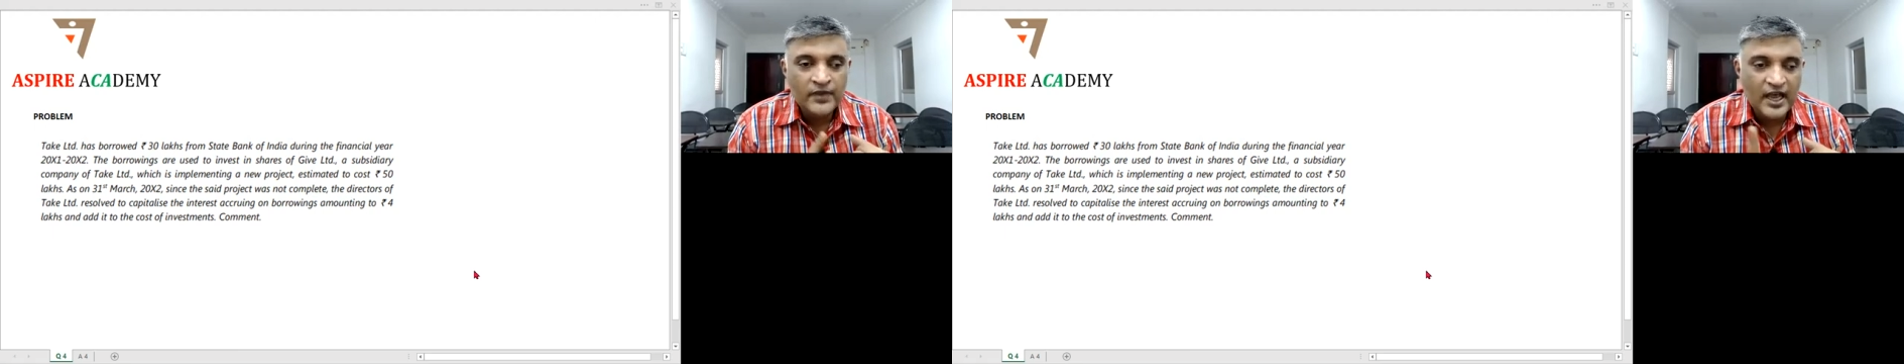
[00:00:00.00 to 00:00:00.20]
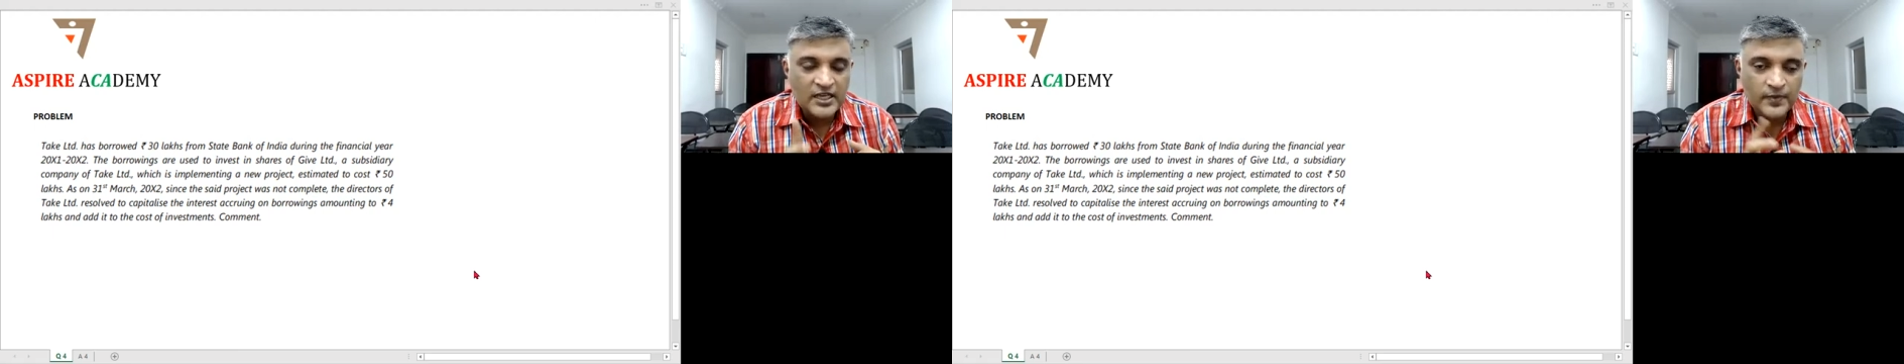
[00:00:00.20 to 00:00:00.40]

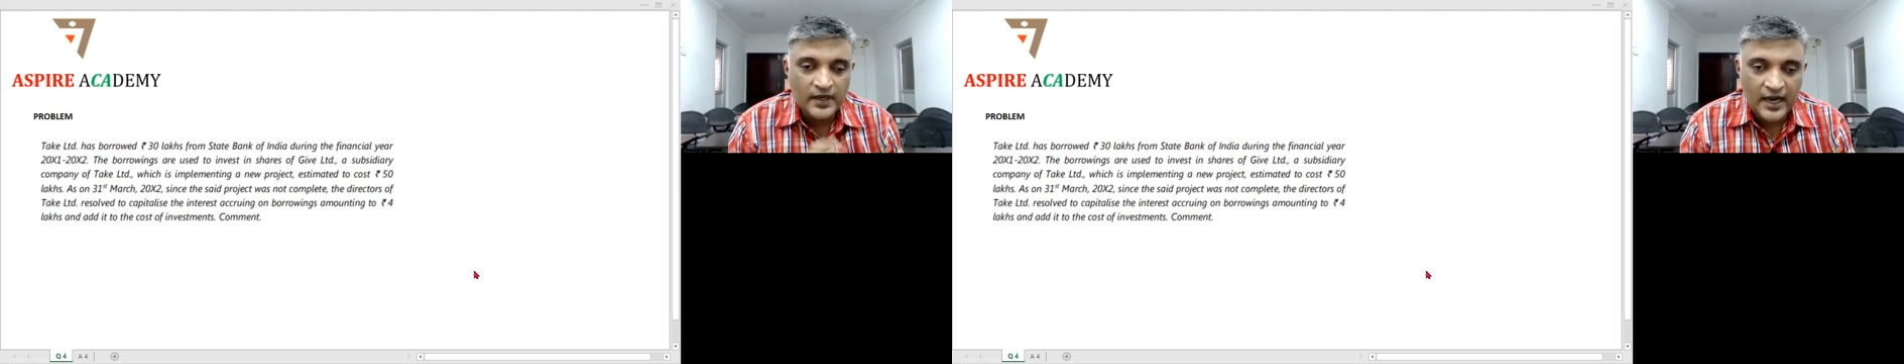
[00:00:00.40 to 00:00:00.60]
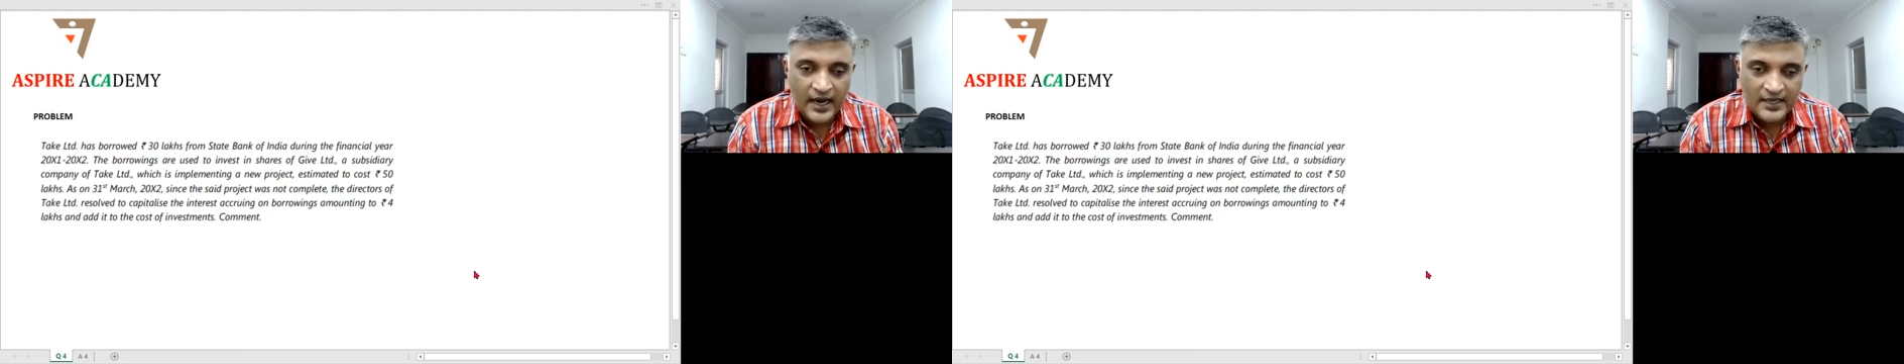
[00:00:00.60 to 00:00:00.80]
as per
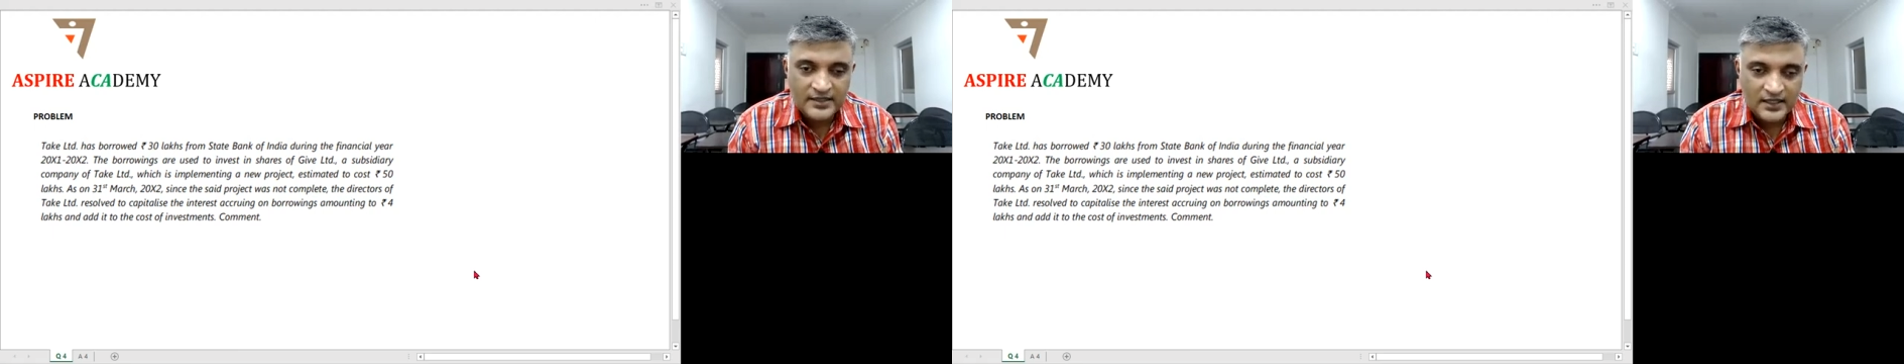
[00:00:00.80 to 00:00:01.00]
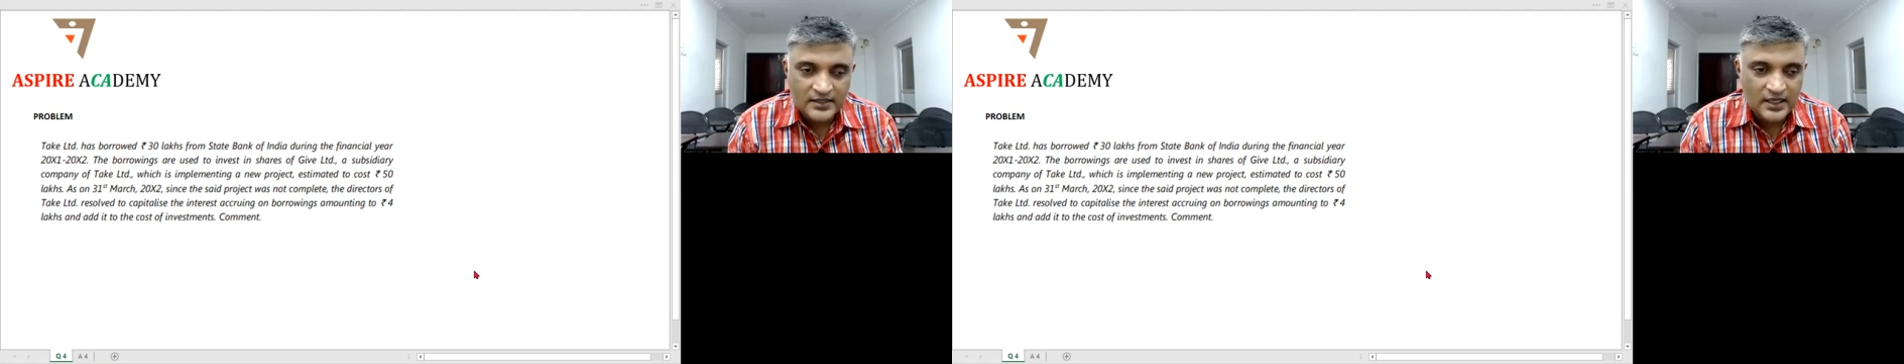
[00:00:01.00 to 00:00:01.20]
AS
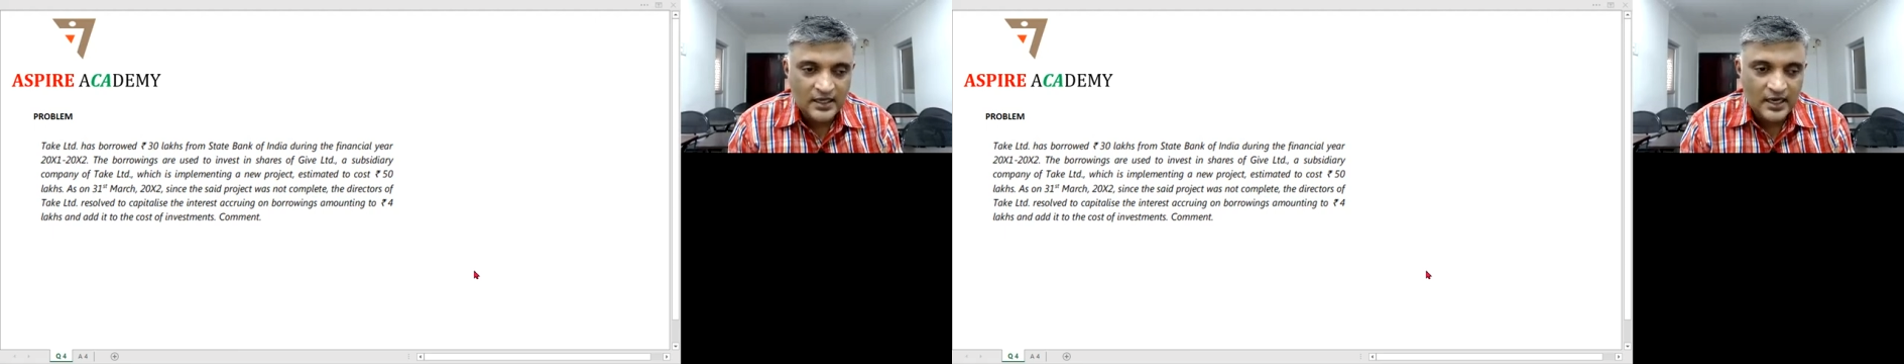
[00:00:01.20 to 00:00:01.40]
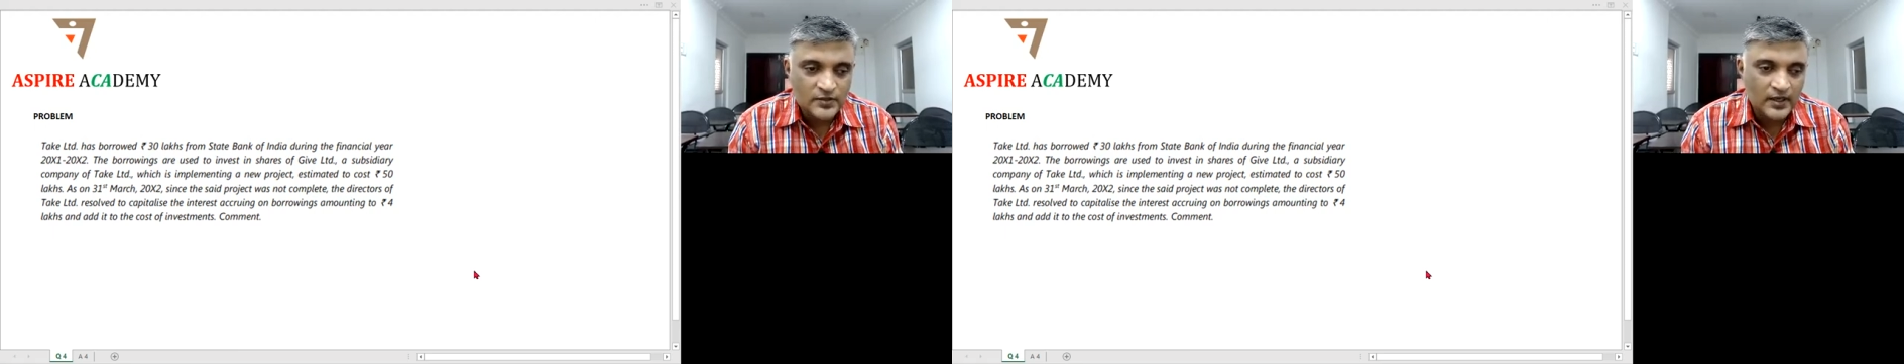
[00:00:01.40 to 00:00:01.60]
16
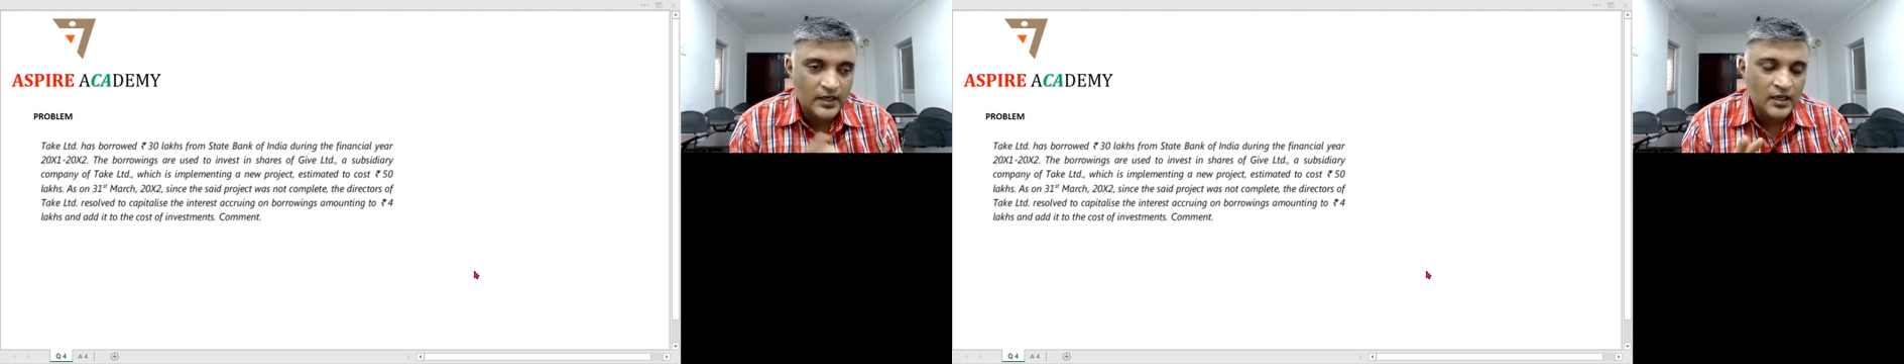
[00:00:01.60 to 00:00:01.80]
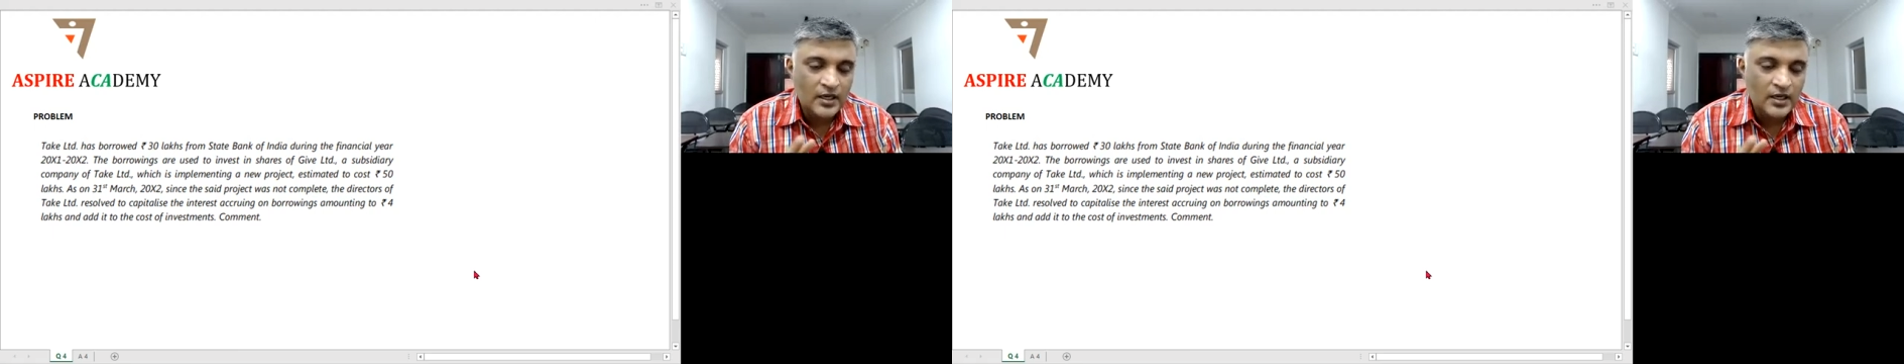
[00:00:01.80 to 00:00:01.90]
as well,